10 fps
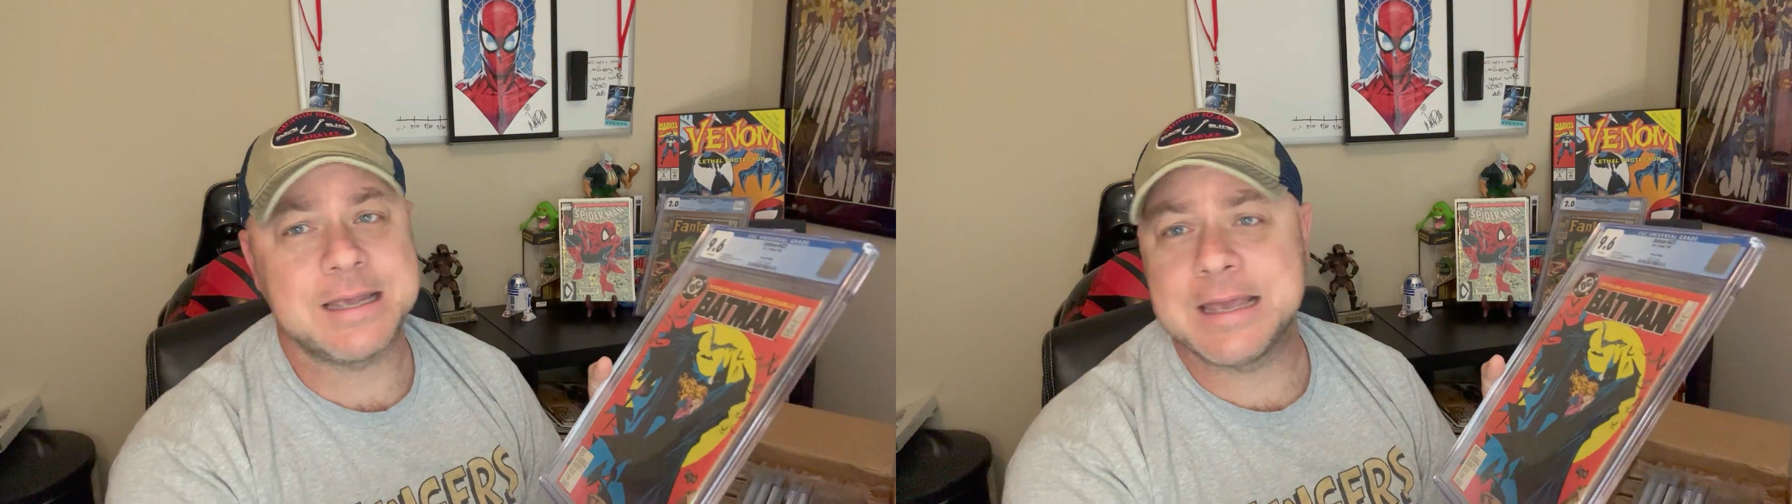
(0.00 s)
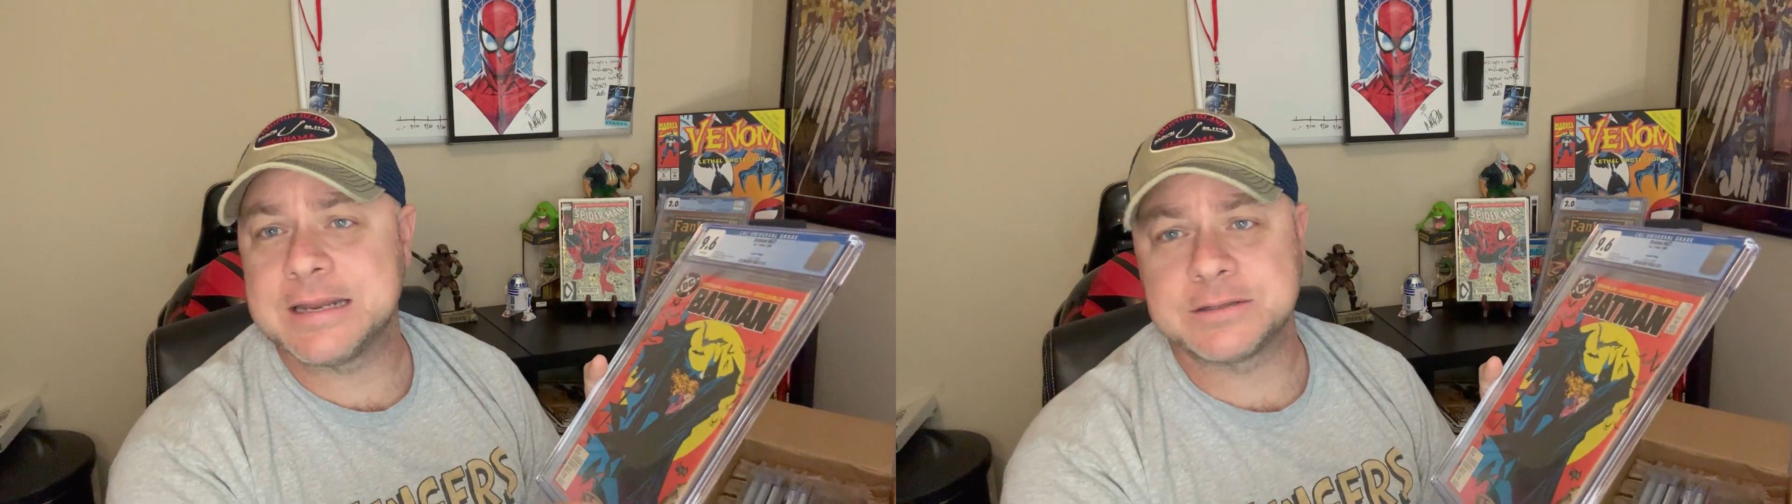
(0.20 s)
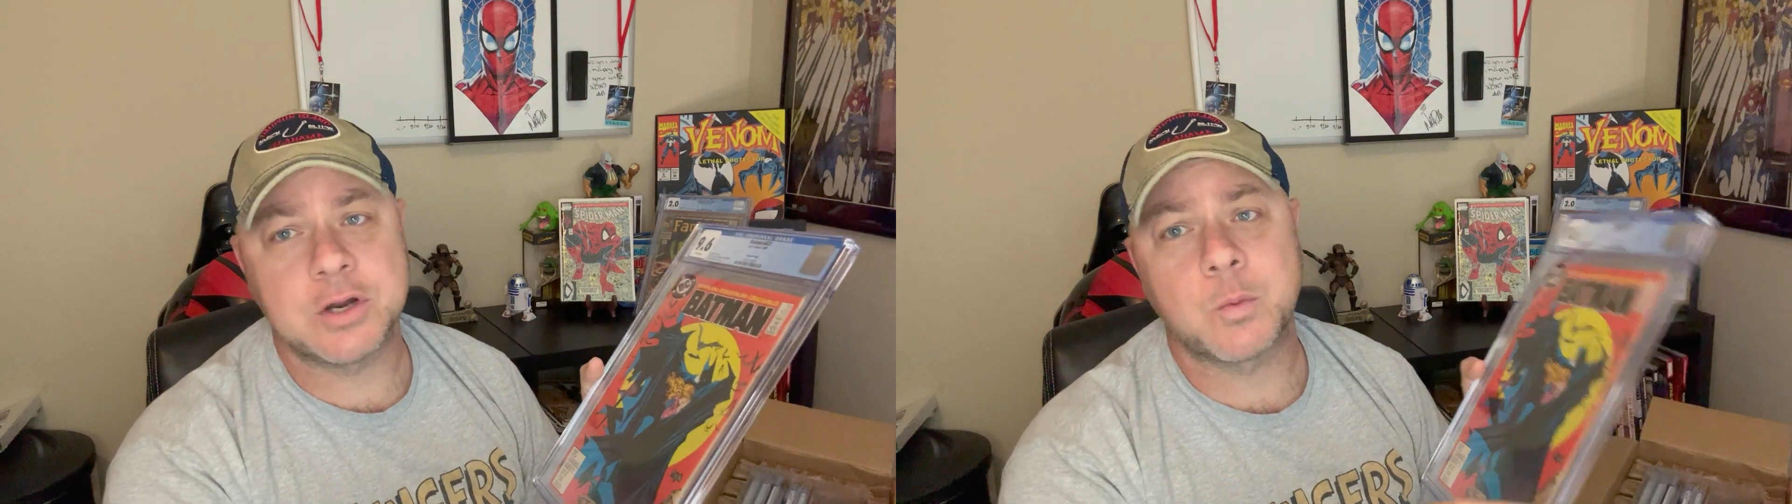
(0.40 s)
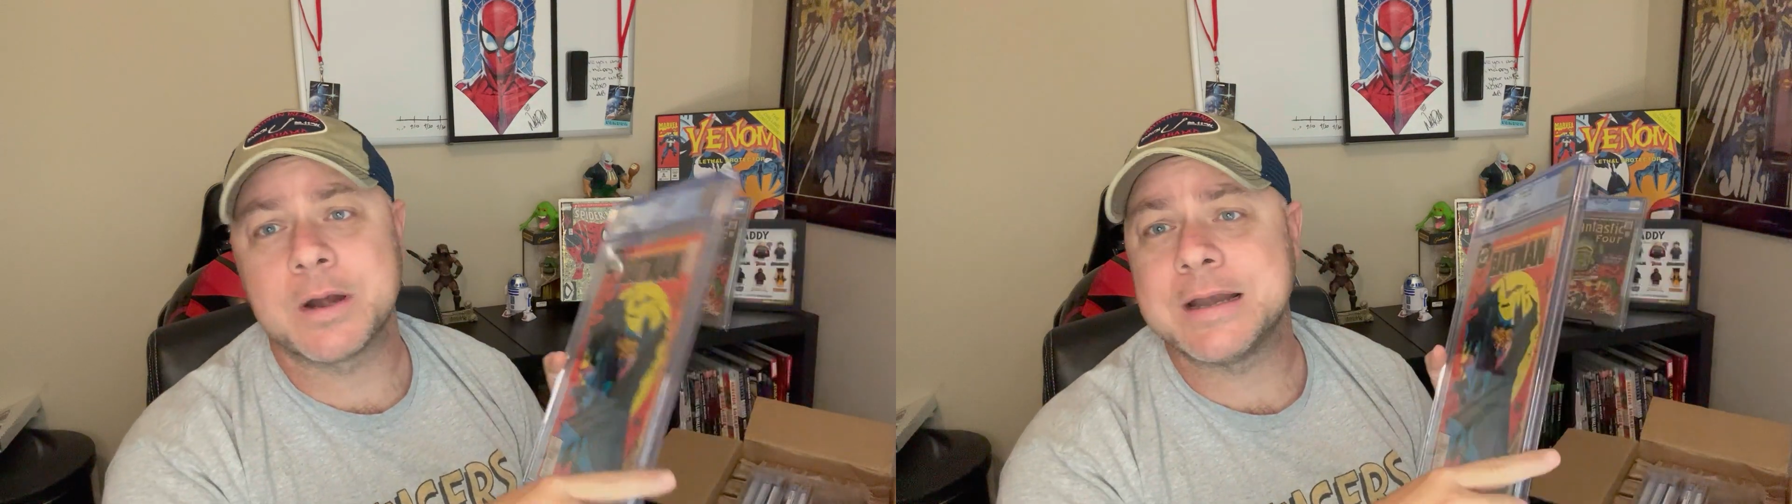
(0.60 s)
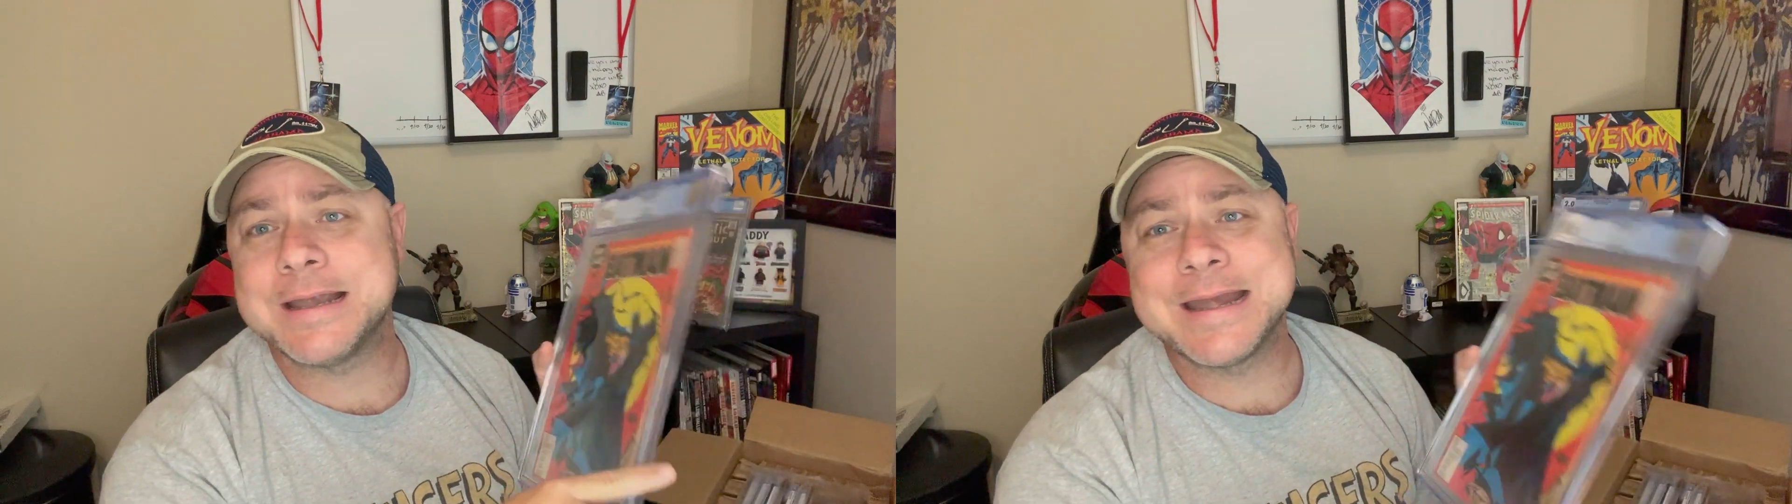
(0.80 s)
It is nowhere
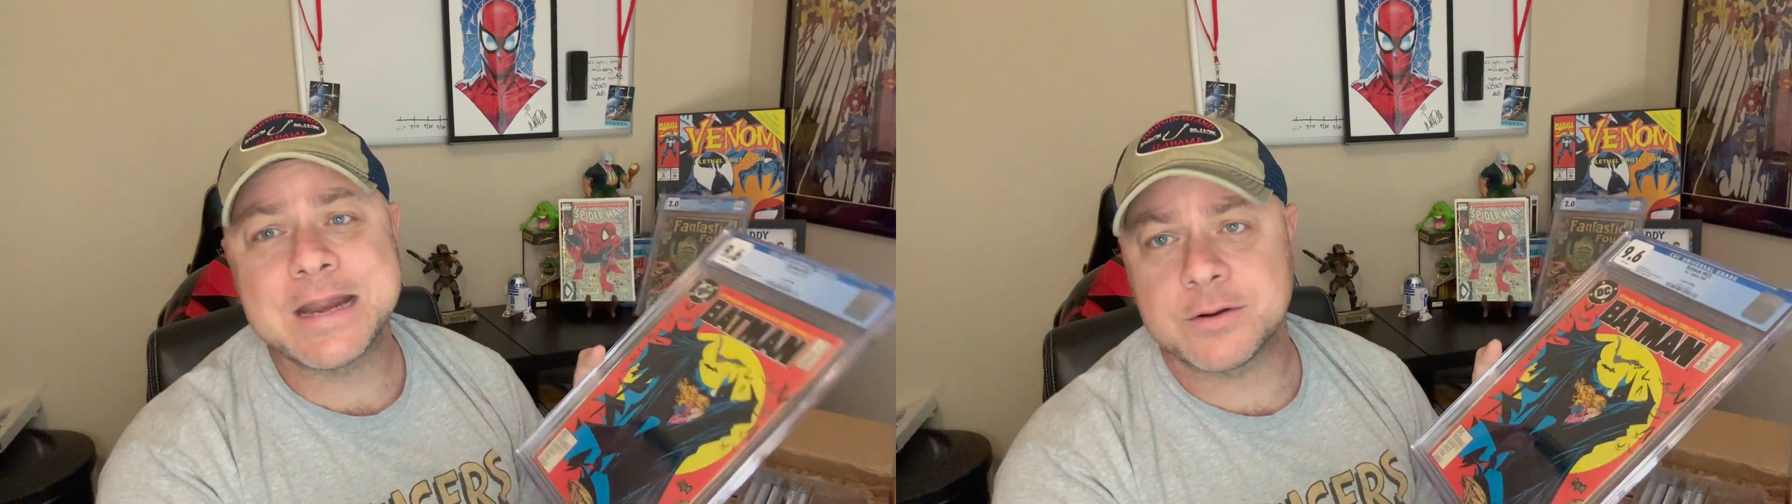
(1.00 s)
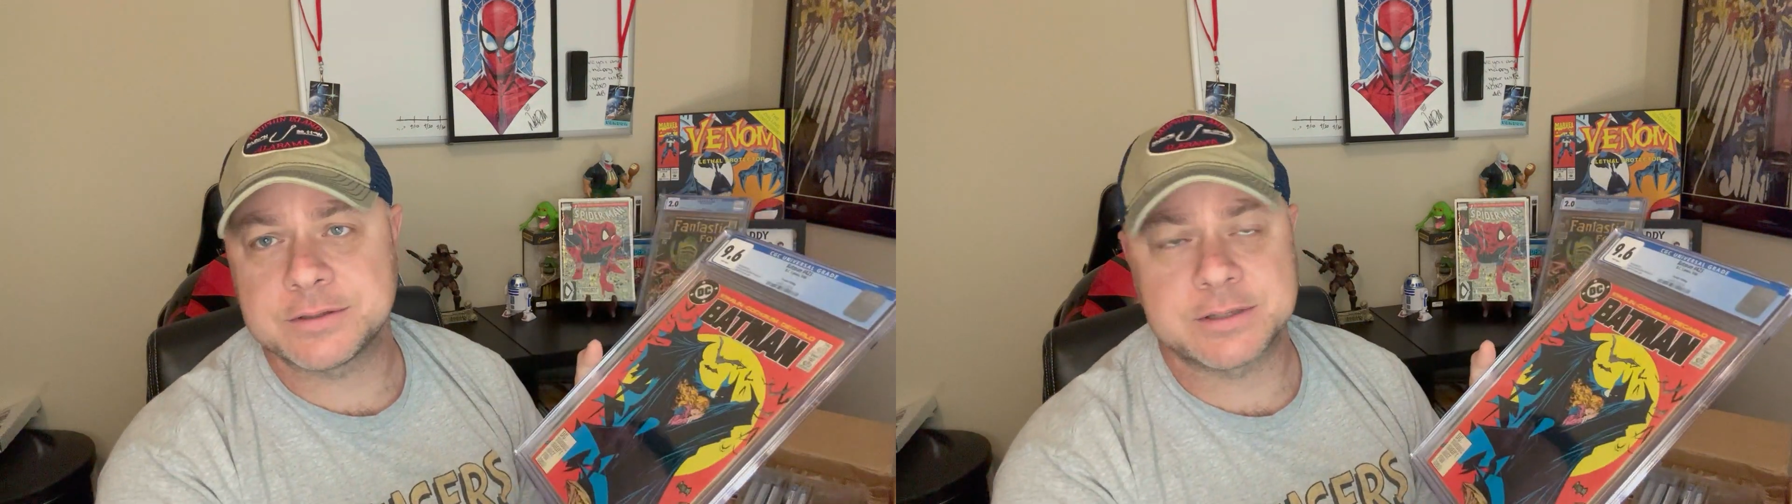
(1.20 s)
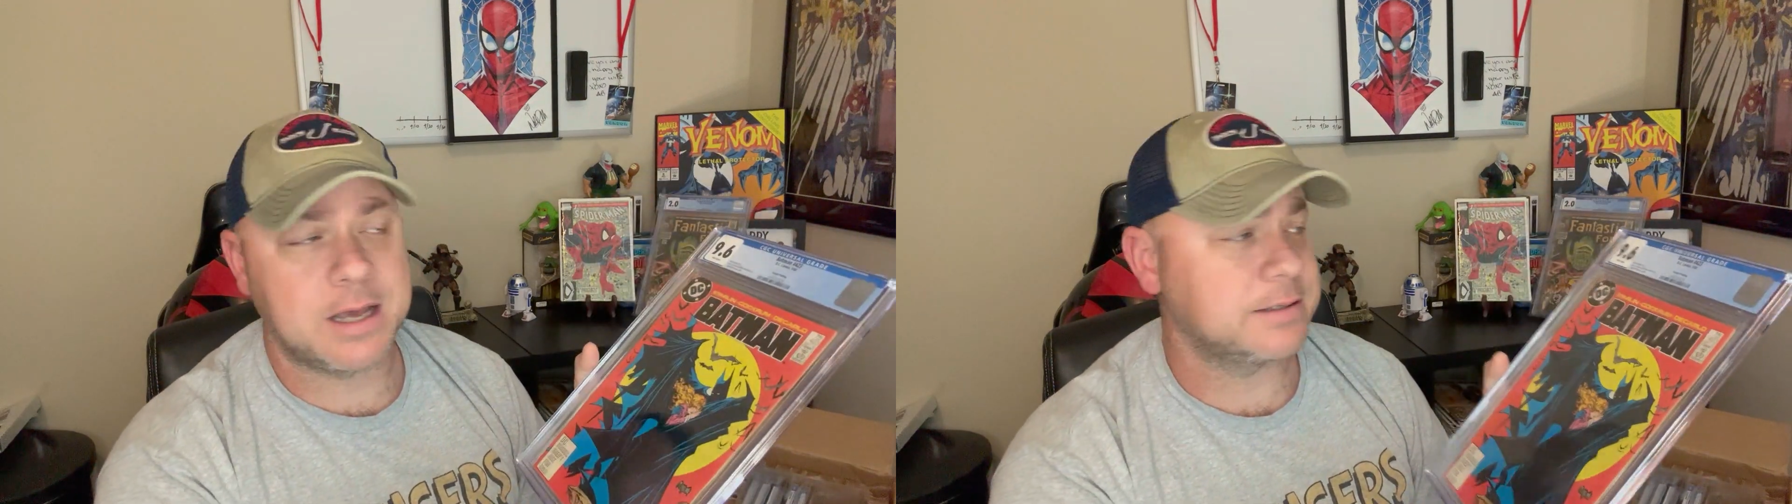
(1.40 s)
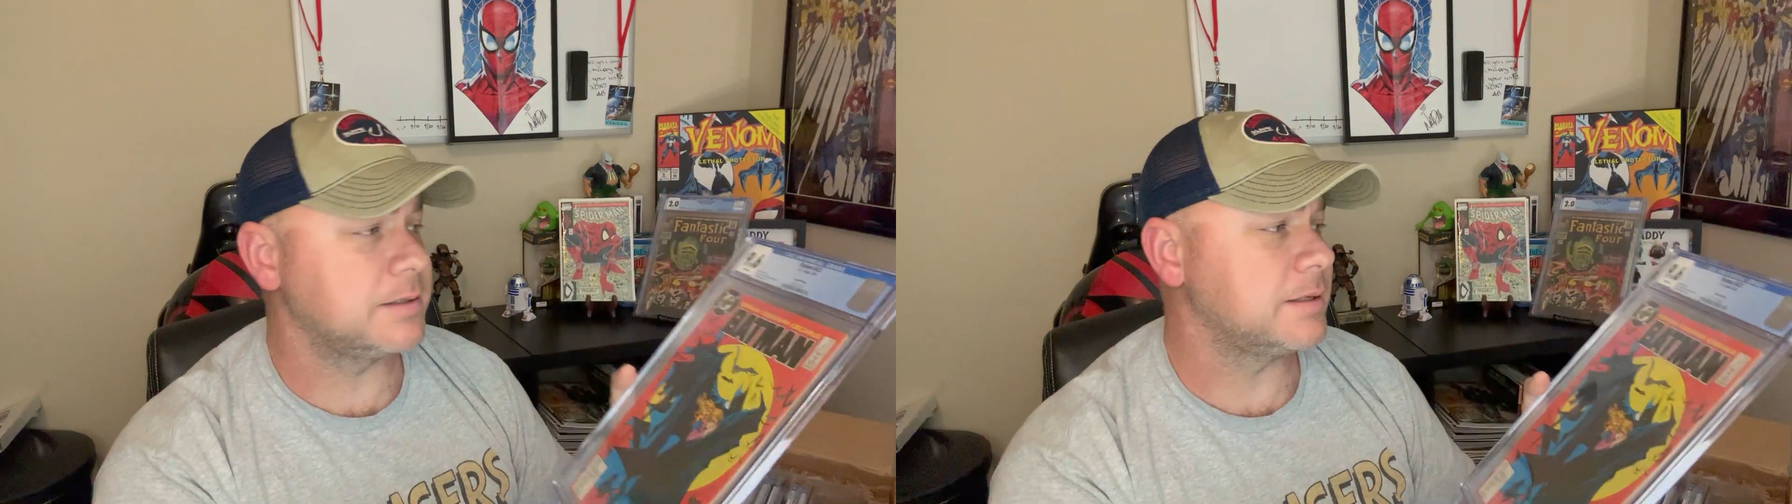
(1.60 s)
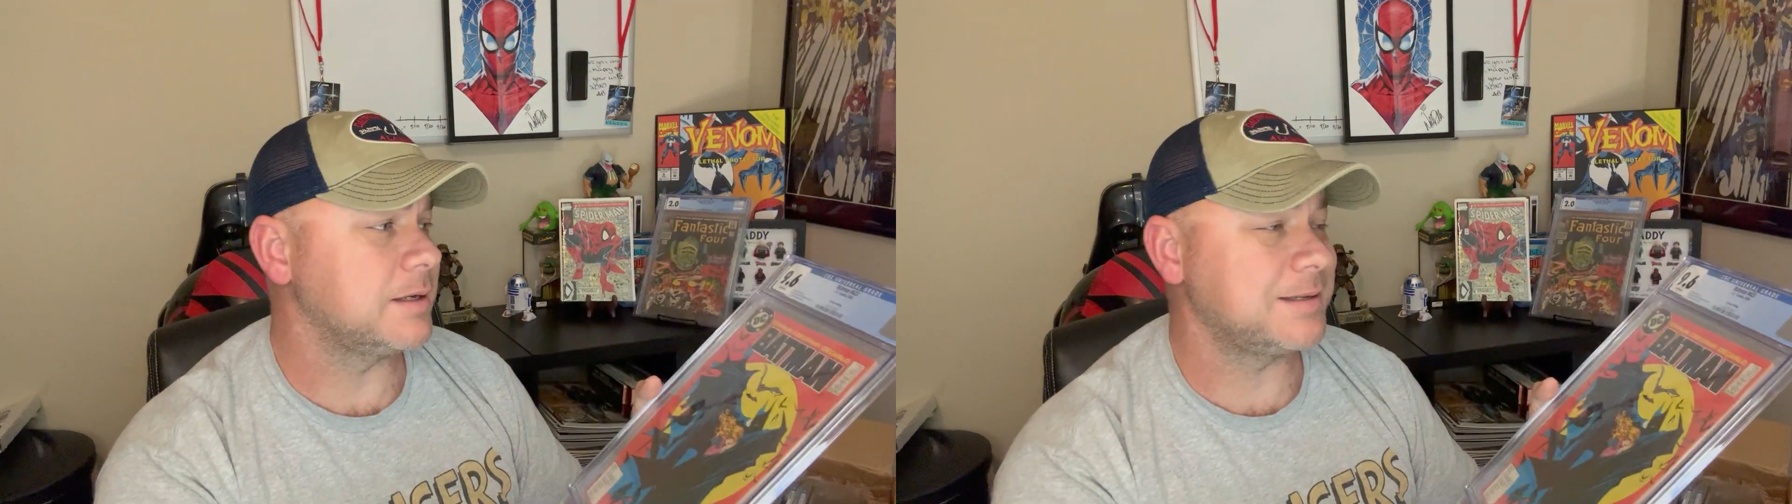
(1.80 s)
near as nice as this,